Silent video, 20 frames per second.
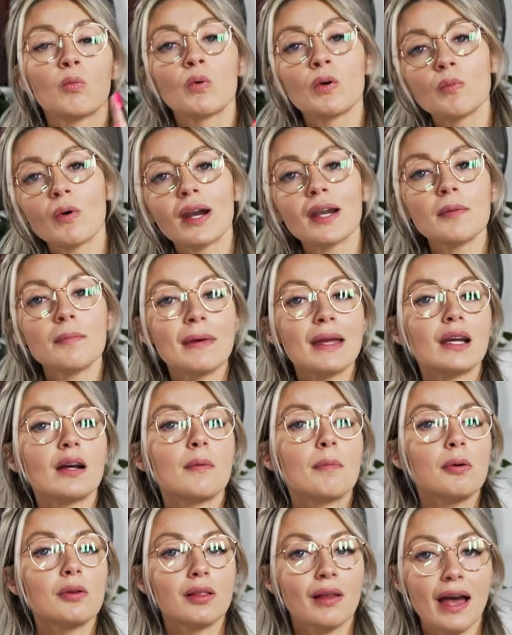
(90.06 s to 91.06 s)
we want to make
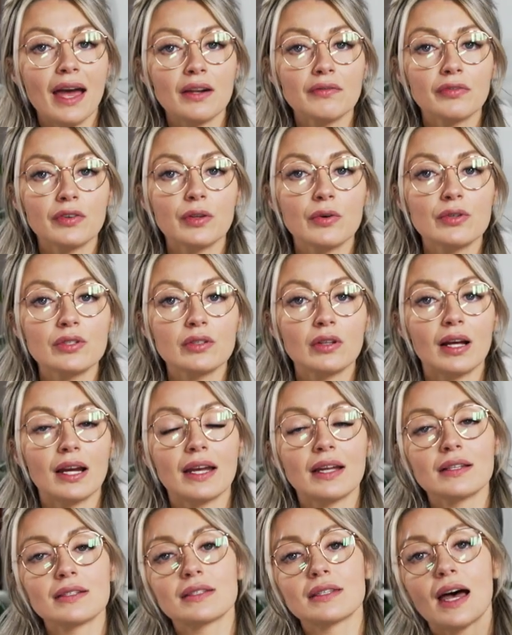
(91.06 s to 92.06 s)
a plan for those
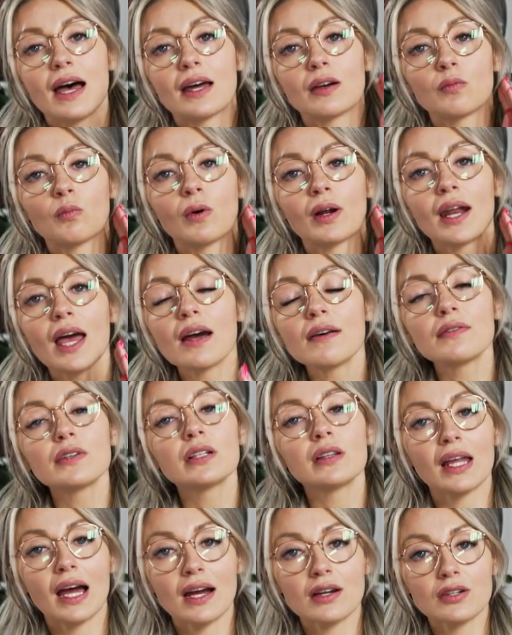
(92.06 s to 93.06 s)
clients that
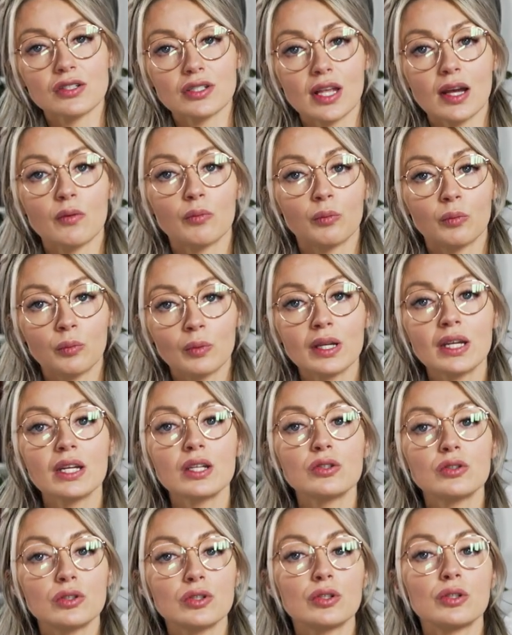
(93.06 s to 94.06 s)
whatever lash that we
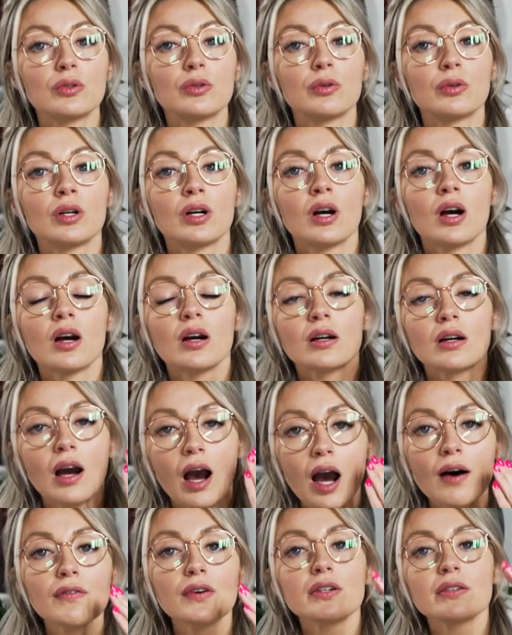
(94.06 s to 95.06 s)
do
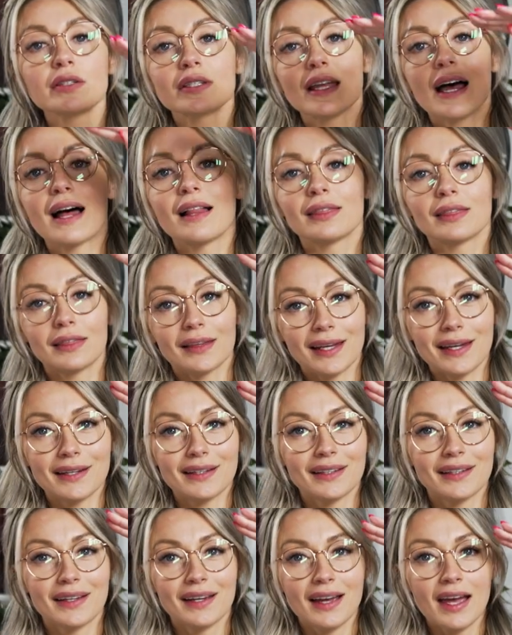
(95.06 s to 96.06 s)
covers that lid.